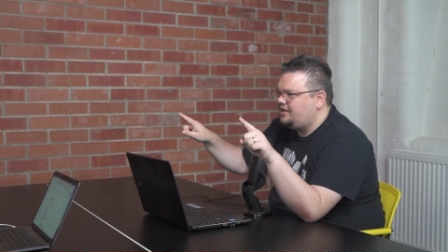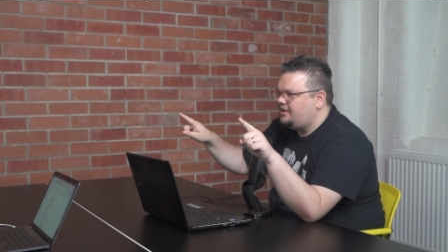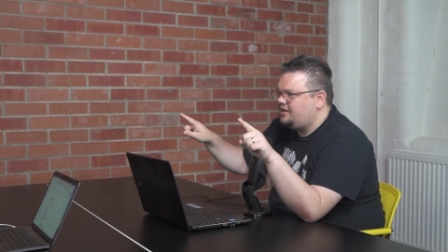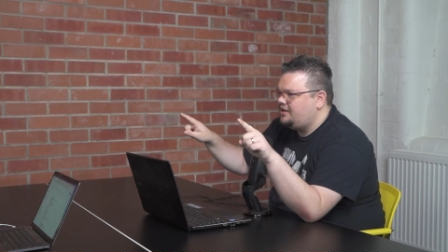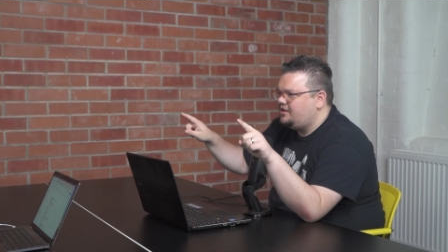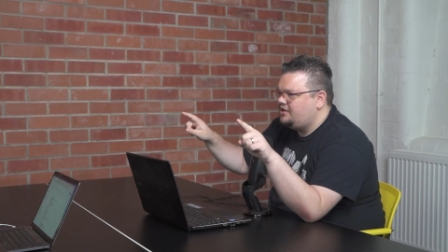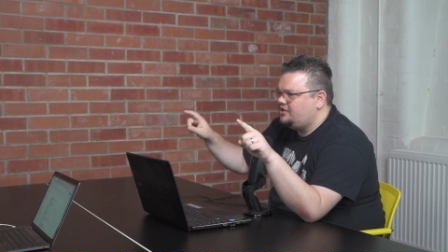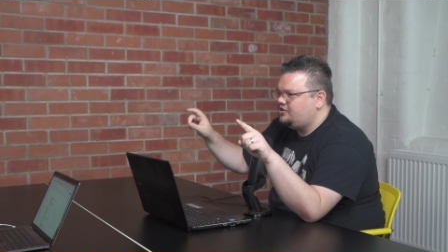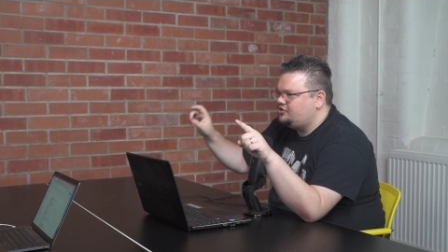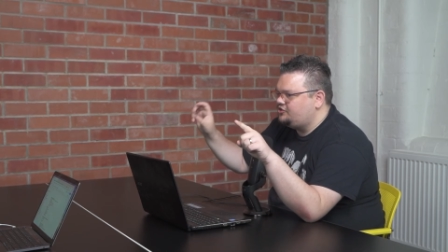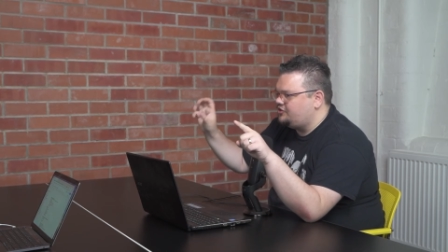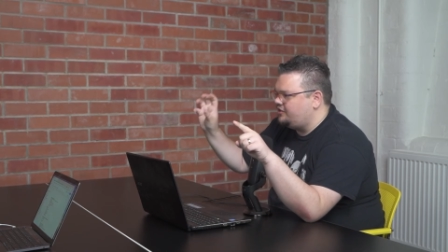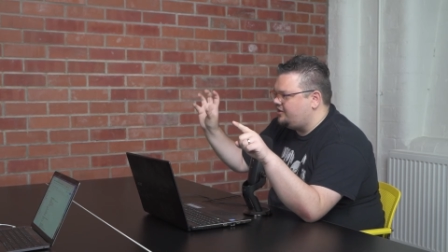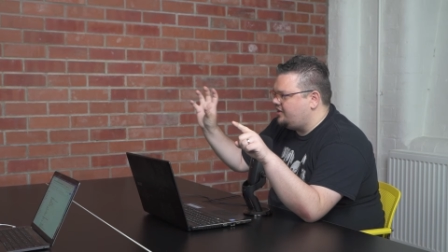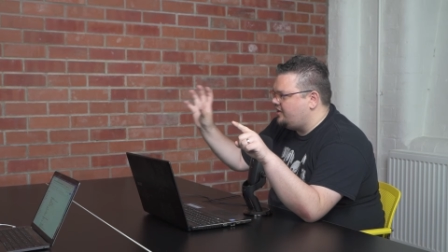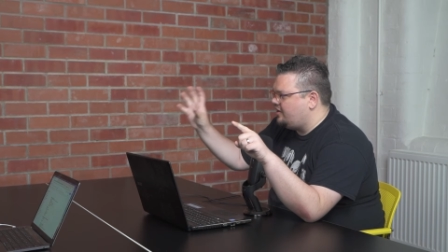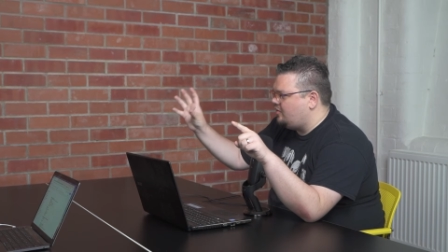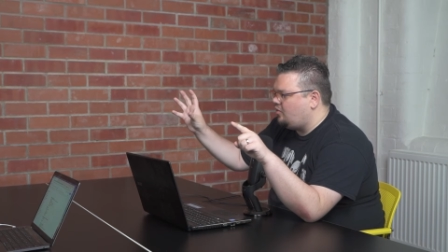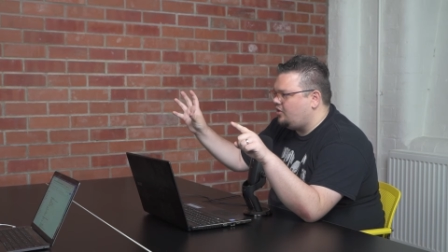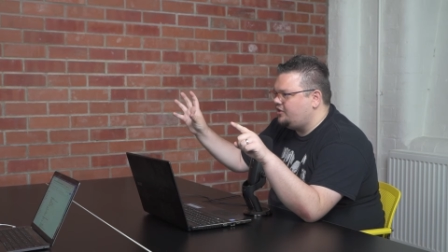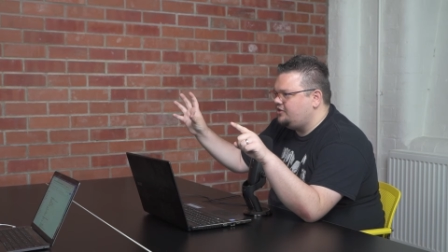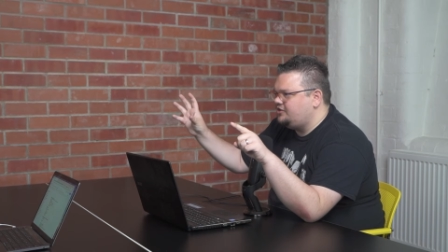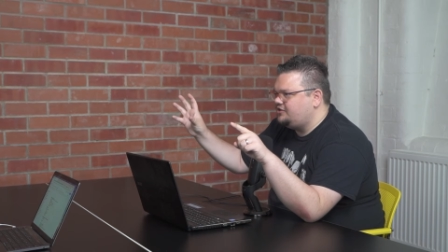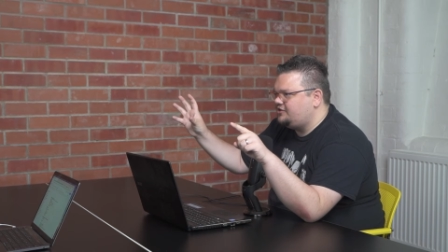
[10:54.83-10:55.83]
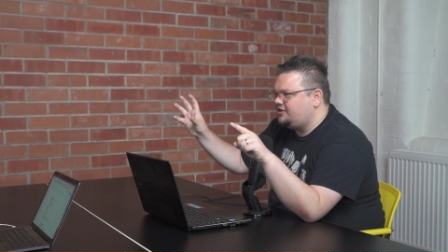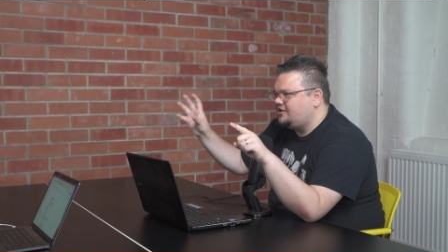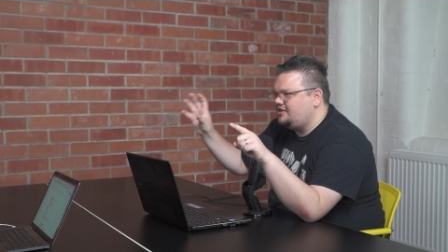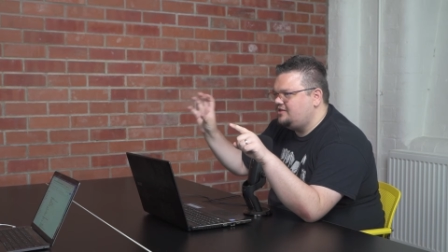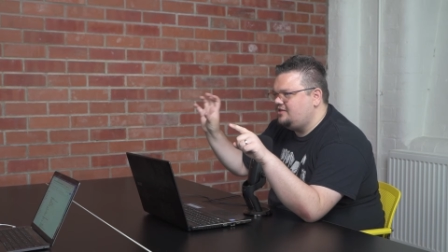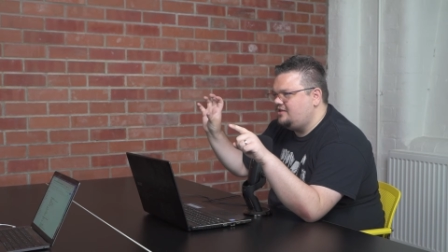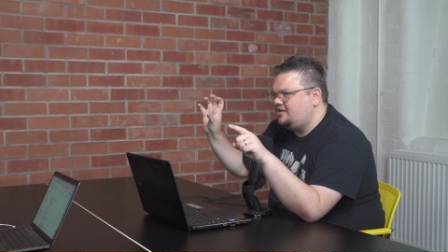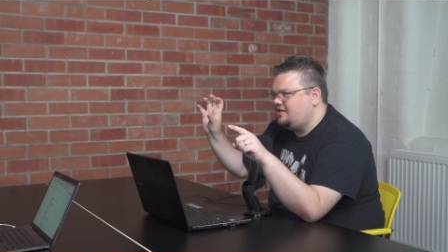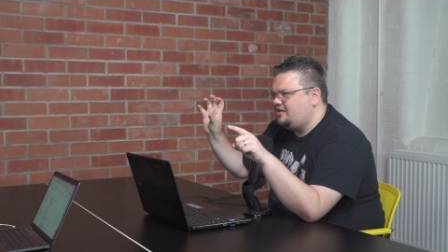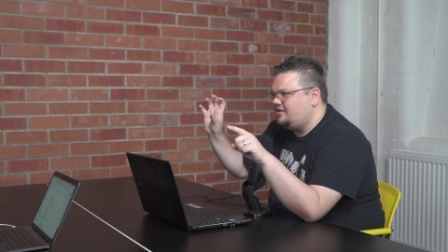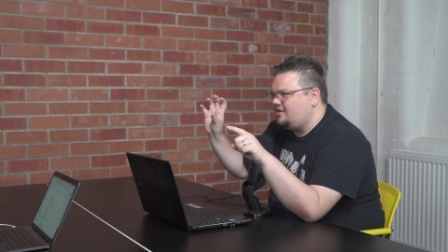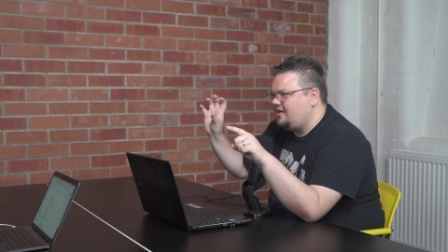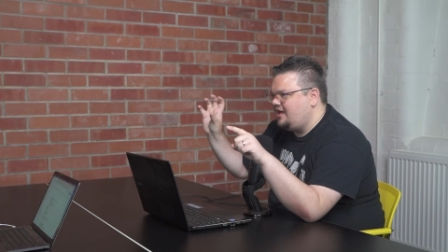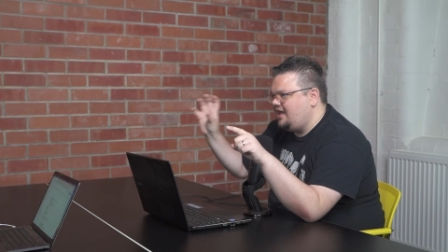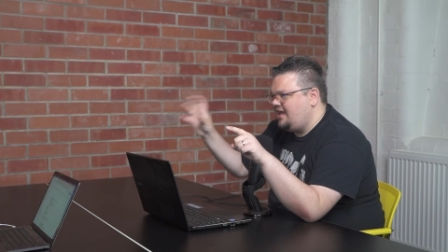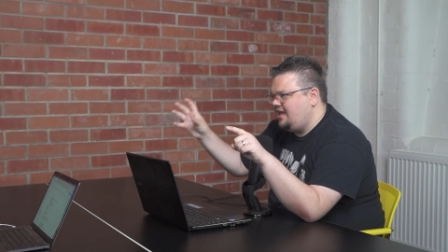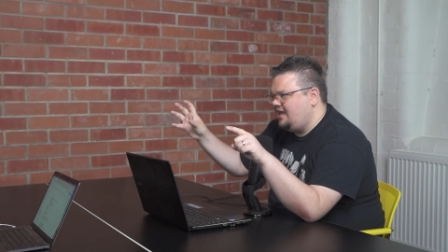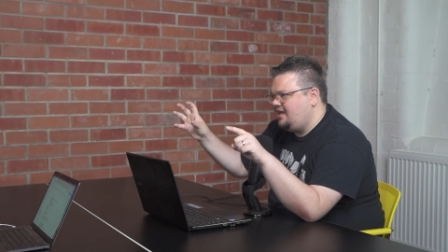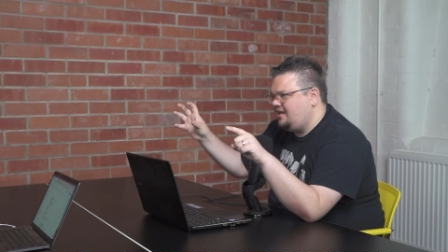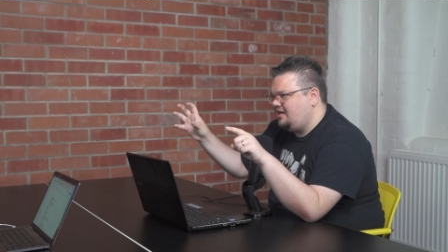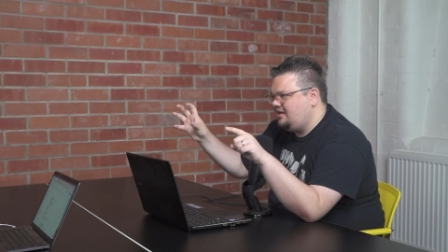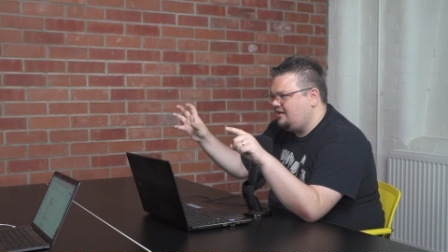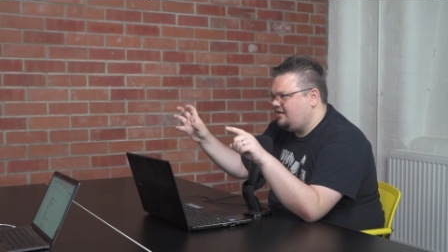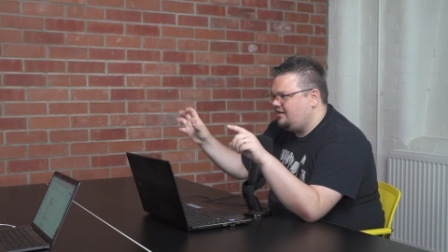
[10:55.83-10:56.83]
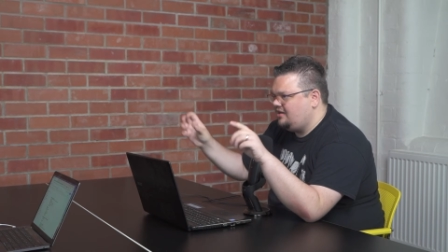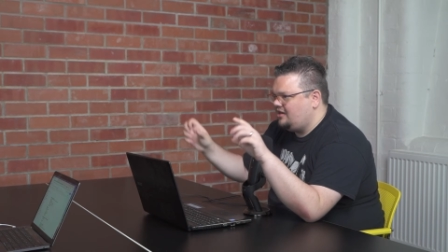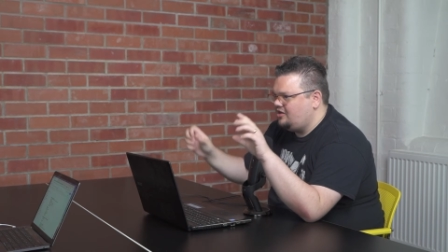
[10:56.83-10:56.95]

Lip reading: Mm-hmm. So they're at one side, they're A,